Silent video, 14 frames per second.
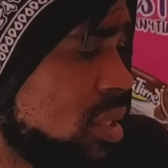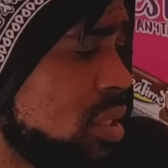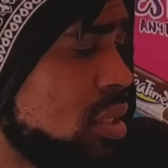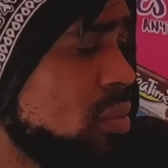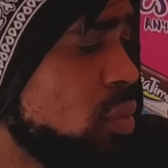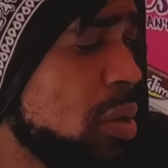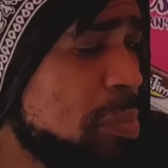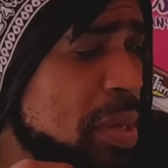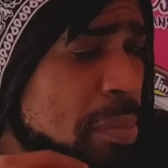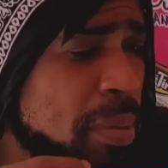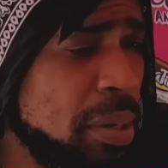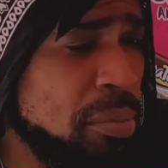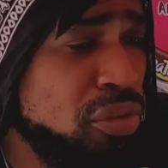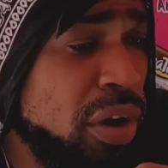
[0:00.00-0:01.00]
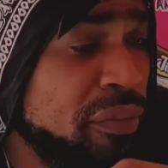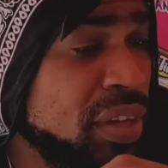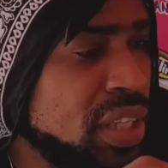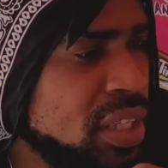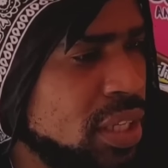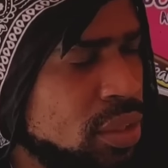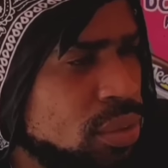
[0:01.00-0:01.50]
Where people them
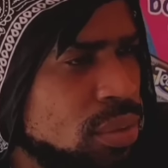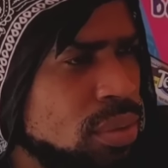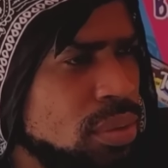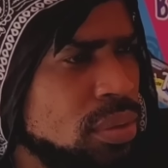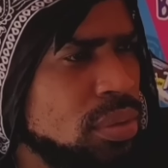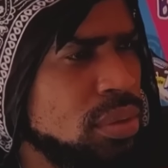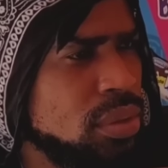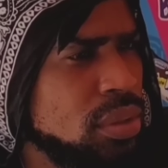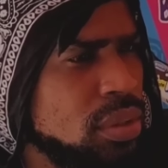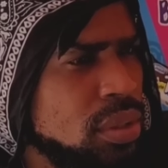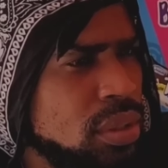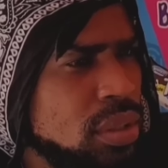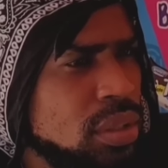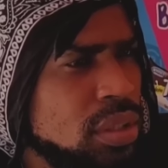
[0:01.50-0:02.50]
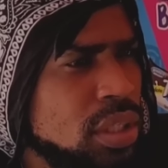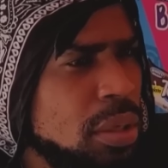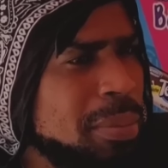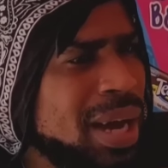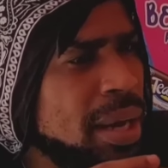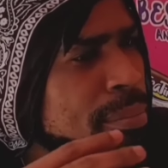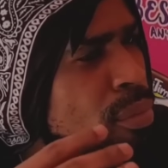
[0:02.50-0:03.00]
gravitate to. So you
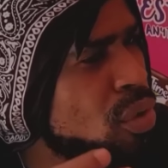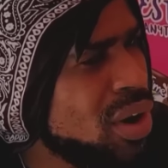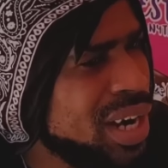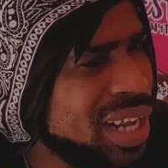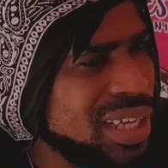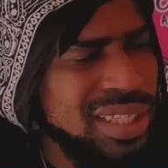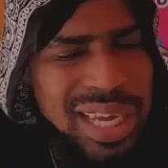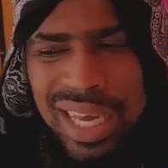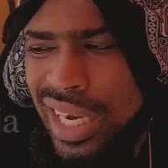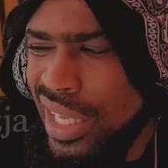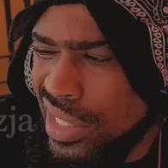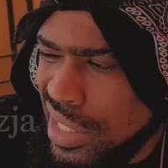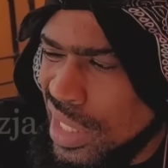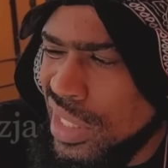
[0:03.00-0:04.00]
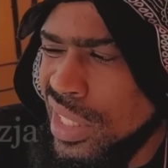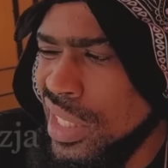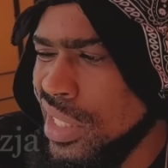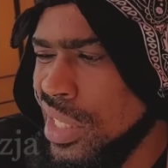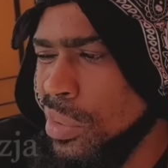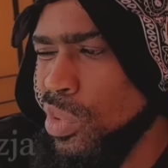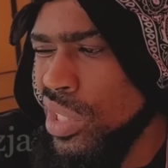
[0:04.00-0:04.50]
buy more of that unless less of the things
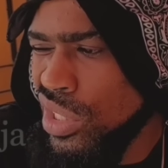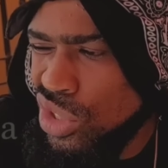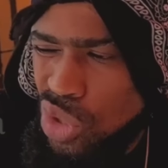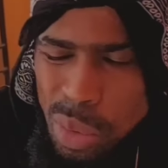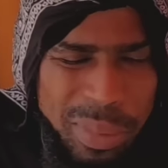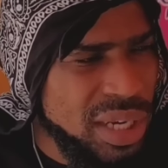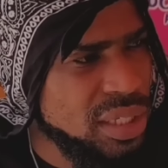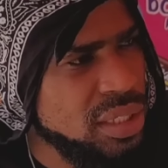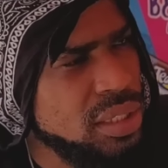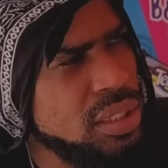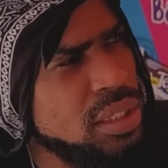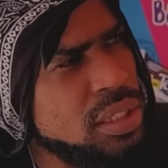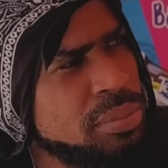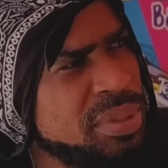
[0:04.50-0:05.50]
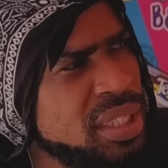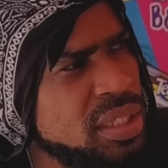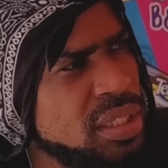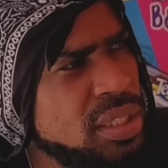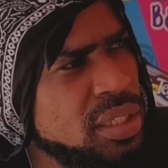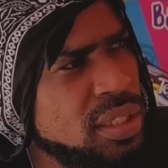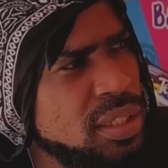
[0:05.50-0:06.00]
them is stubborn. You see me?
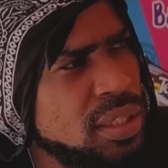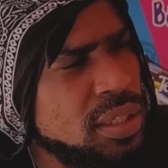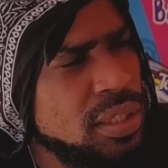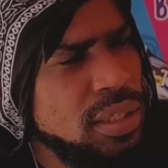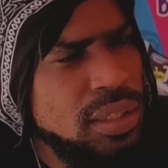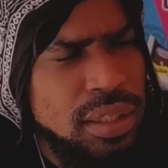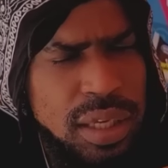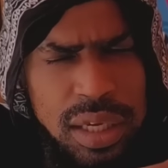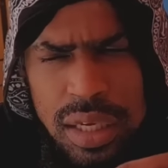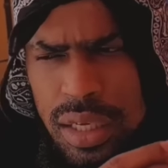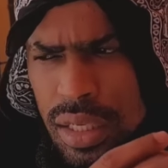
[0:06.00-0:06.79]
Yeah.